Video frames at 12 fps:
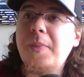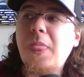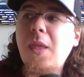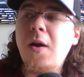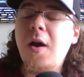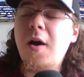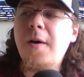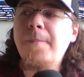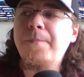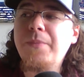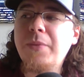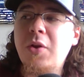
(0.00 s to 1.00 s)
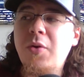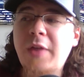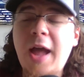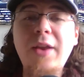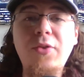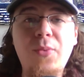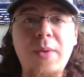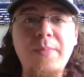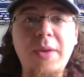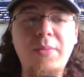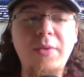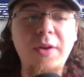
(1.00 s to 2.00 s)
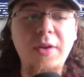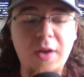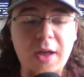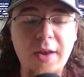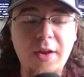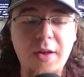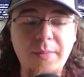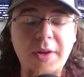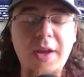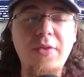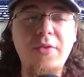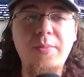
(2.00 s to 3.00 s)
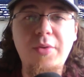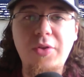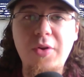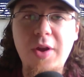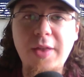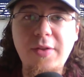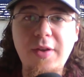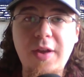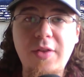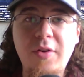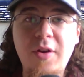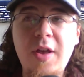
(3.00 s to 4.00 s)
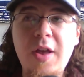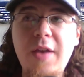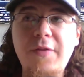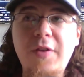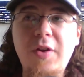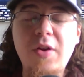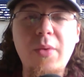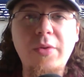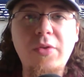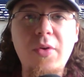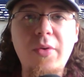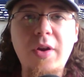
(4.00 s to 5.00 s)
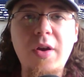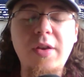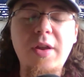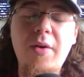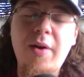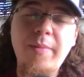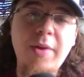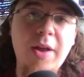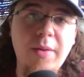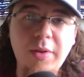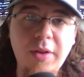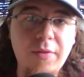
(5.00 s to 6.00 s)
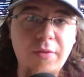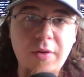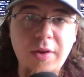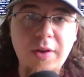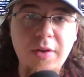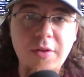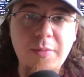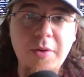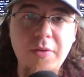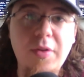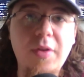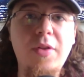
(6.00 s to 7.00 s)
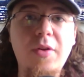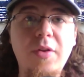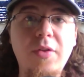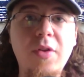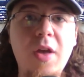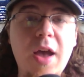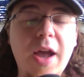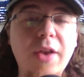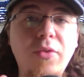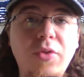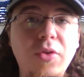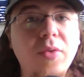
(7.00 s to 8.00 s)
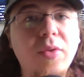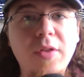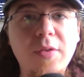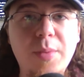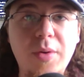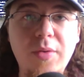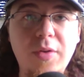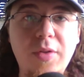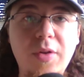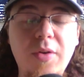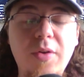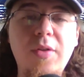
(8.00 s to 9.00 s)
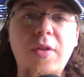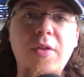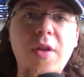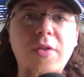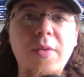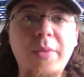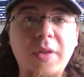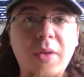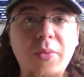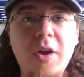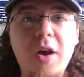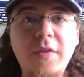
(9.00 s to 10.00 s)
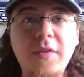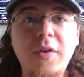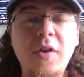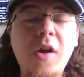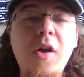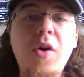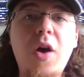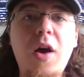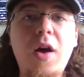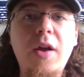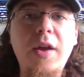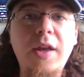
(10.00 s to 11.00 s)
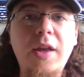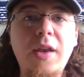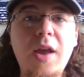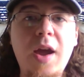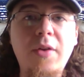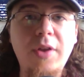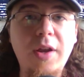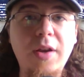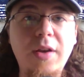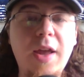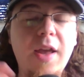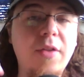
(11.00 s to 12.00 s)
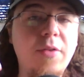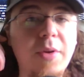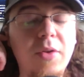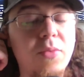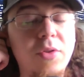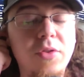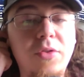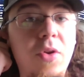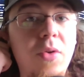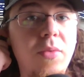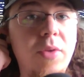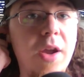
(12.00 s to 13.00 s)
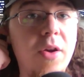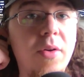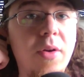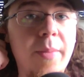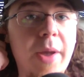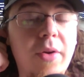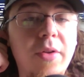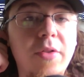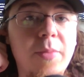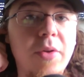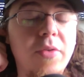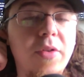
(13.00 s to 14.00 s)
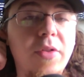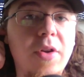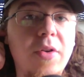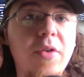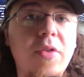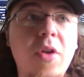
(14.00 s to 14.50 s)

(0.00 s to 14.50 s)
that is when people need to kind of come together and put their heads together and figure out what's going on. Now, I'm not a believer in conspiracy theories. I don't do conspiracy theories. It's not something that we cover in our day-to-days, because we just don't care about conspiracy theories.